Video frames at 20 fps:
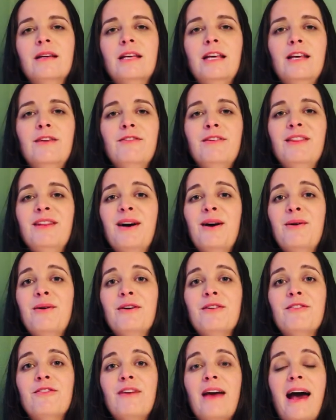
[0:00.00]
even though
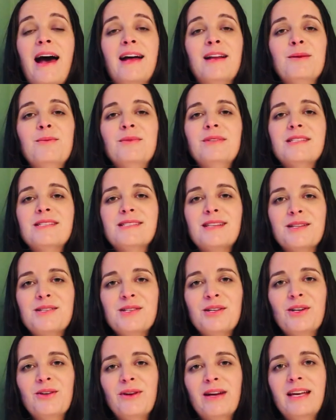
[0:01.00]
if Adam was such
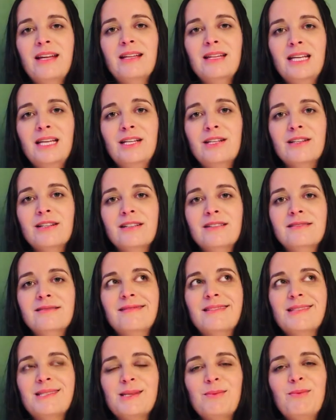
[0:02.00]
a great leader,
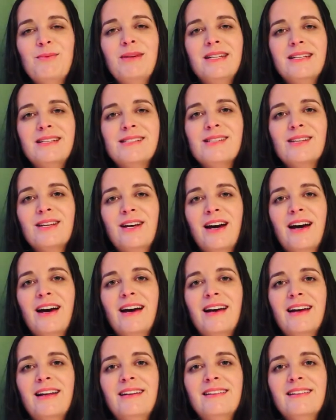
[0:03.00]
submitted to
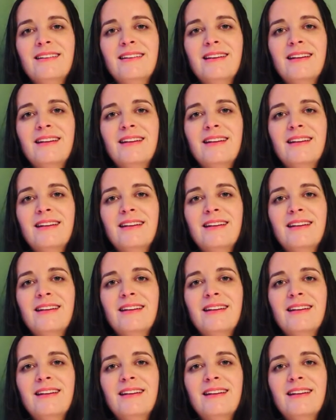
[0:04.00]
God,